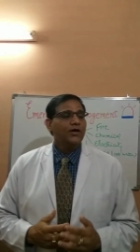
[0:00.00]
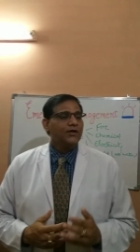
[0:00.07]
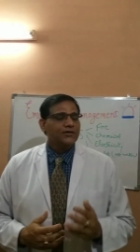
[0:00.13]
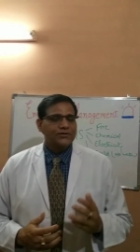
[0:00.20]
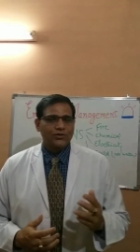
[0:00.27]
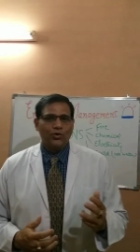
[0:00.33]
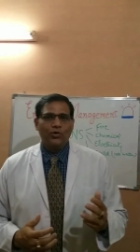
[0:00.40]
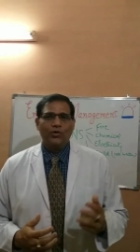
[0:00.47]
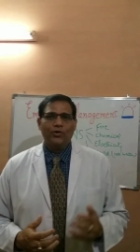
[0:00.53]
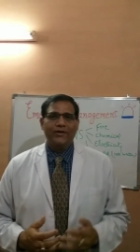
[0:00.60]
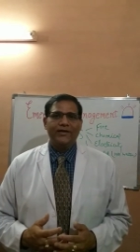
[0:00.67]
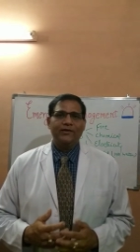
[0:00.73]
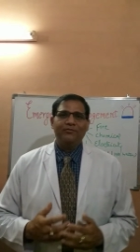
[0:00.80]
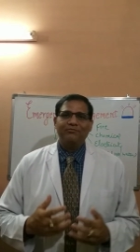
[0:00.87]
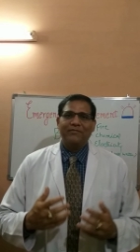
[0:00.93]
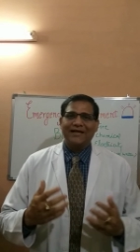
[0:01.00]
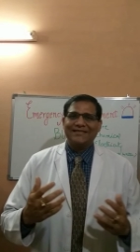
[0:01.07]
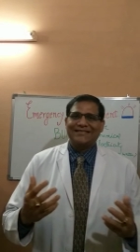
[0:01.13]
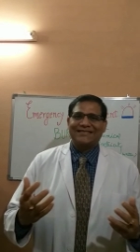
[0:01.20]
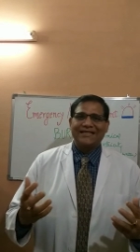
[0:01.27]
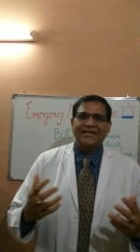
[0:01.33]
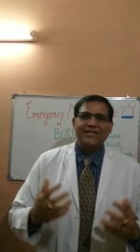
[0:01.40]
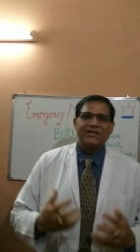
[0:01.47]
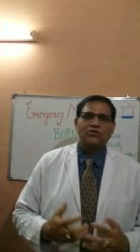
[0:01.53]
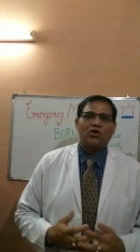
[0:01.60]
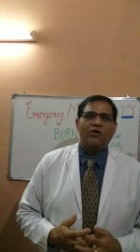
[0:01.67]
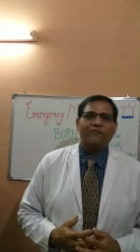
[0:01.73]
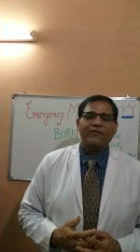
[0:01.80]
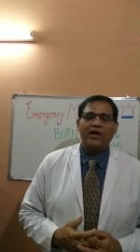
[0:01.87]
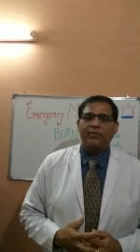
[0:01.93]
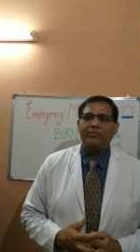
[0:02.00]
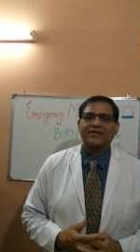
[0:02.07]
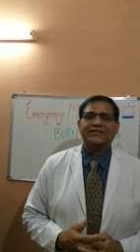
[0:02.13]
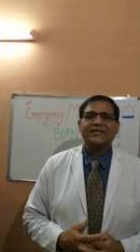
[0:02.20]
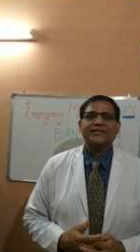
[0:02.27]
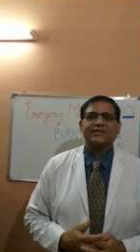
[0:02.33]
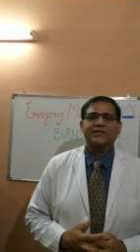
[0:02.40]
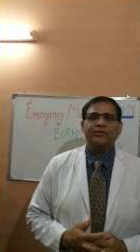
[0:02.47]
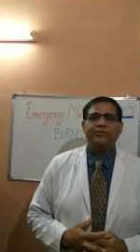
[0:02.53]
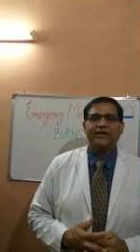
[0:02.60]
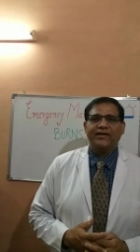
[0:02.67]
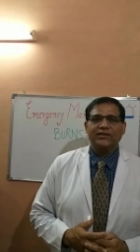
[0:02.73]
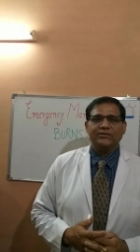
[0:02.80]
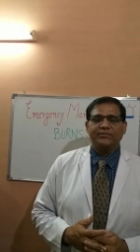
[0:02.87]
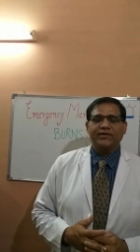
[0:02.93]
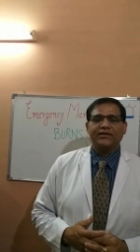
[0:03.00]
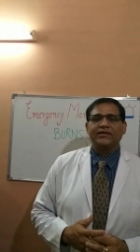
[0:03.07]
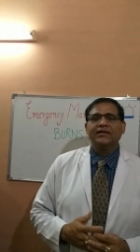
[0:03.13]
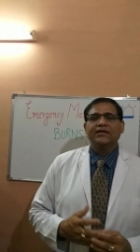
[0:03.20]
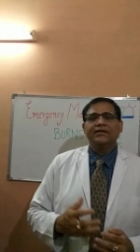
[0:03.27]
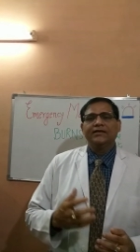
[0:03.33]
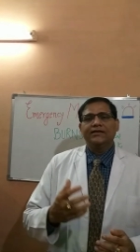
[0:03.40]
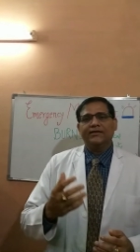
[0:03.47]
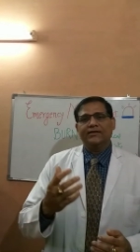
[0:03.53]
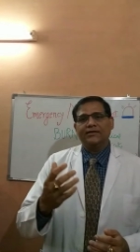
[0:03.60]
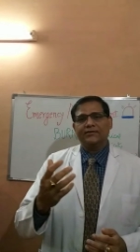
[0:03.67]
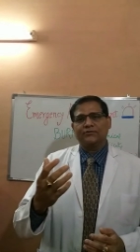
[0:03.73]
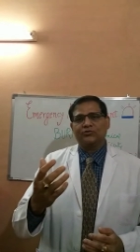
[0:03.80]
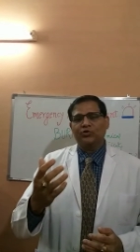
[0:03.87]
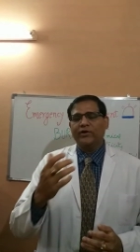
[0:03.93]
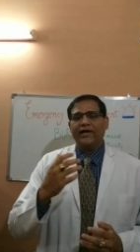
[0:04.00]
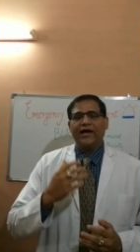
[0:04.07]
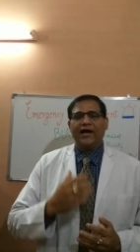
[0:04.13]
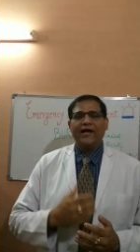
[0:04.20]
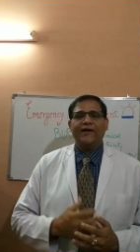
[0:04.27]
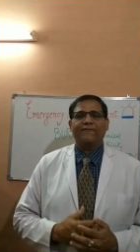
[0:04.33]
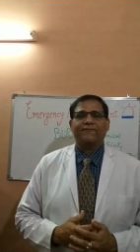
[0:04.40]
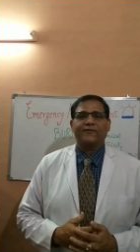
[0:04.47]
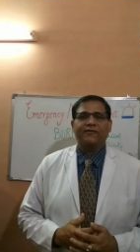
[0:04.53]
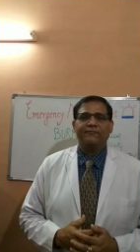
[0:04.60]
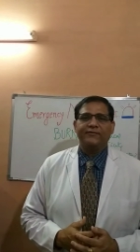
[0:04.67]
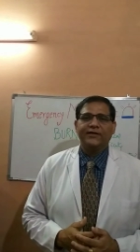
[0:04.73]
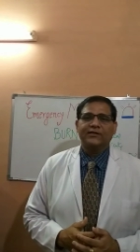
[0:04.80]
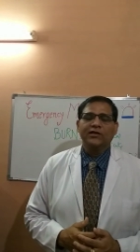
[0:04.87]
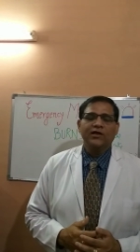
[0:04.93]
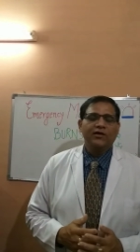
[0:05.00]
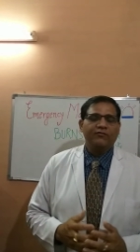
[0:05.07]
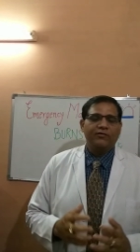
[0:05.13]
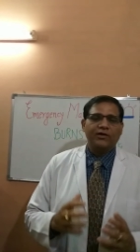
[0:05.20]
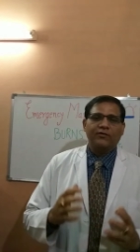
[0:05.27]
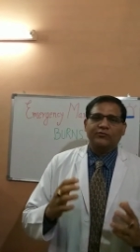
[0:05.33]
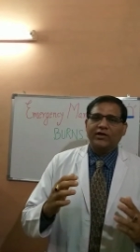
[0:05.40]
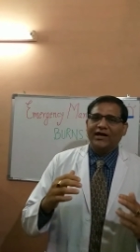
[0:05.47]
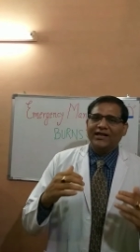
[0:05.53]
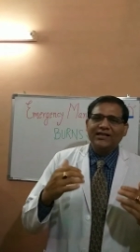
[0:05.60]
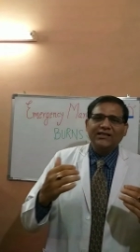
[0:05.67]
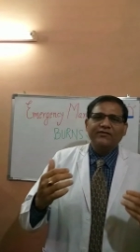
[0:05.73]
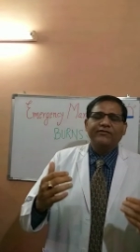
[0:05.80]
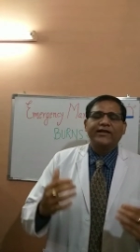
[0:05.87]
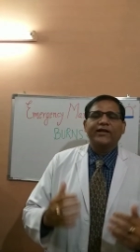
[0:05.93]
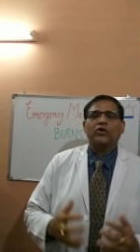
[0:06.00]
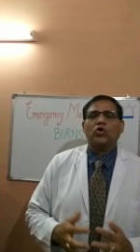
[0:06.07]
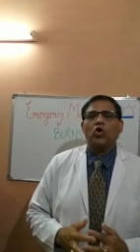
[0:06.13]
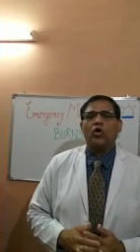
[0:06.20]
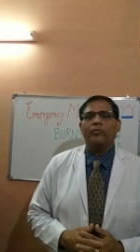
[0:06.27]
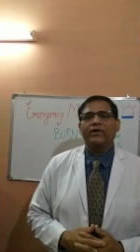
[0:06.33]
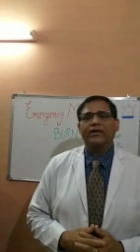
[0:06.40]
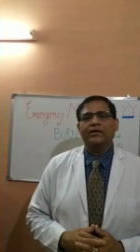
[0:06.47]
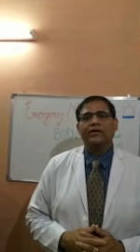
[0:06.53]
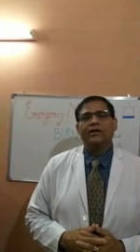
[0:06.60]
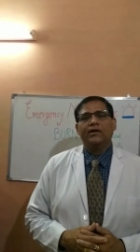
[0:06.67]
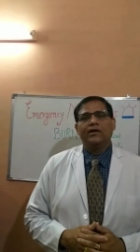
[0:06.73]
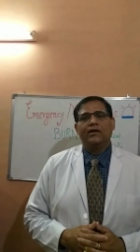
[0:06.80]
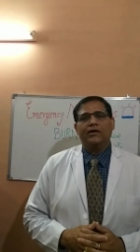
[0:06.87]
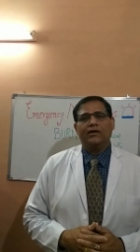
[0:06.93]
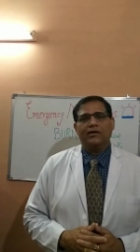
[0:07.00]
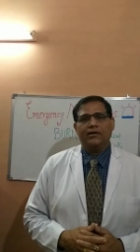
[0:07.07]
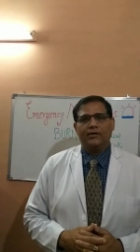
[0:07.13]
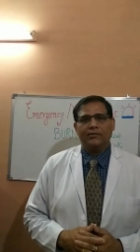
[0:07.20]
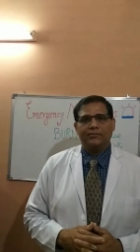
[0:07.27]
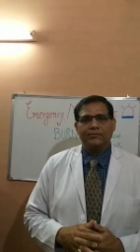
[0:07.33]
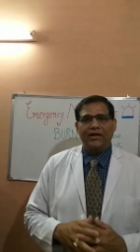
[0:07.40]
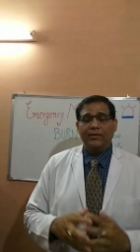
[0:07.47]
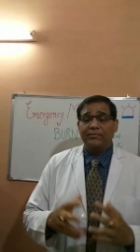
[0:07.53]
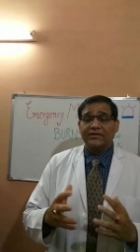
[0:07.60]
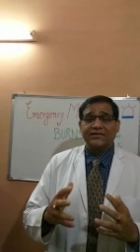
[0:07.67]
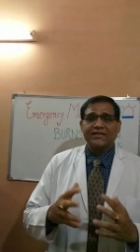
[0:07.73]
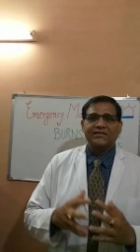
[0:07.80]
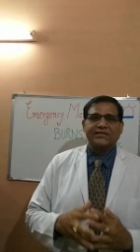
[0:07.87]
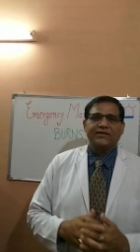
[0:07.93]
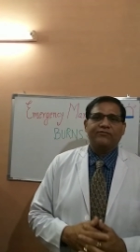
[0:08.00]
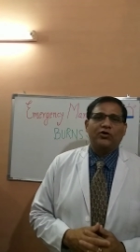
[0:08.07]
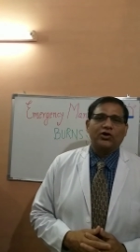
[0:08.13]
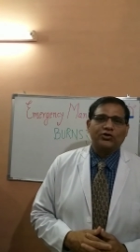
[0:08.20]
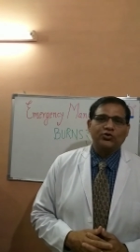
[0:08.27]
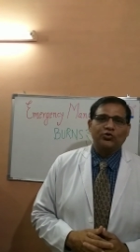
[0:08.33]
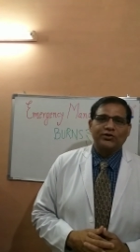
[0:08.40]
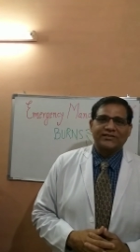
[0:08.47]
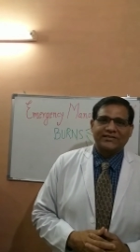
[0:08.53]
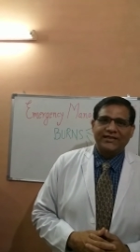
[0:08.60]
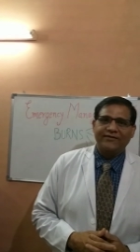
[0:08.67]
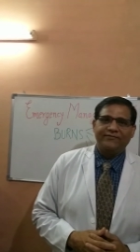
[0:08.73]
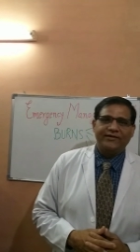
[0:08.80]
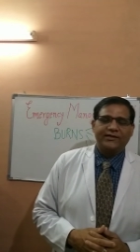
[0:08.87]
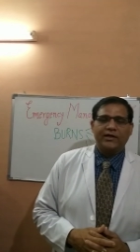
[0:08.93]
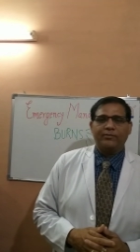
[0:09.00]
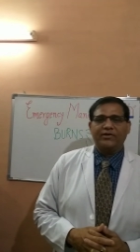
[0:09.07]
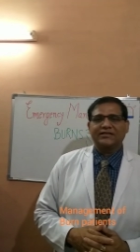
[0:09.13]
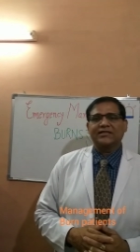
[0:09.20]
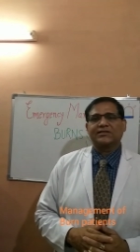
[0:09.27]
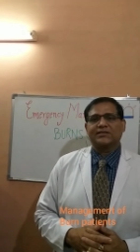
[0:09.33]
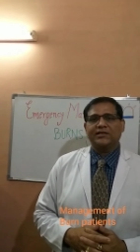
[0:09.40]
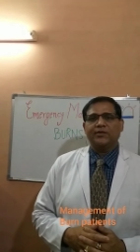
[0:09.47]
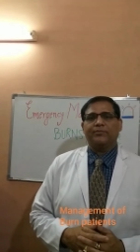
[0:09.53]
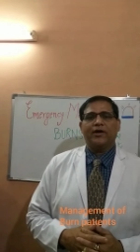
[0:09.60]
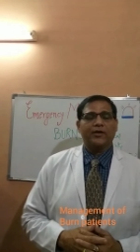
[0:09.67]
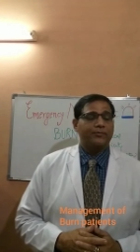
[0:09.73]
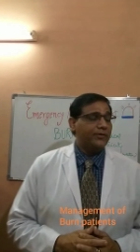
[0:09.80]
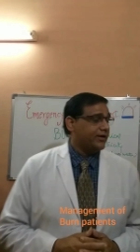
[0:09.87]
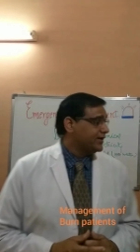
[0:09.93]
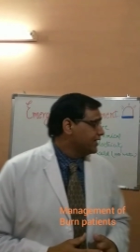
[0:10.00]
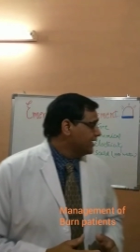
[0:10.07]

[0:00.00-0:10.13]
So in my series of emergency management, today I have come with one of the another very common emergency what you receive in emergency department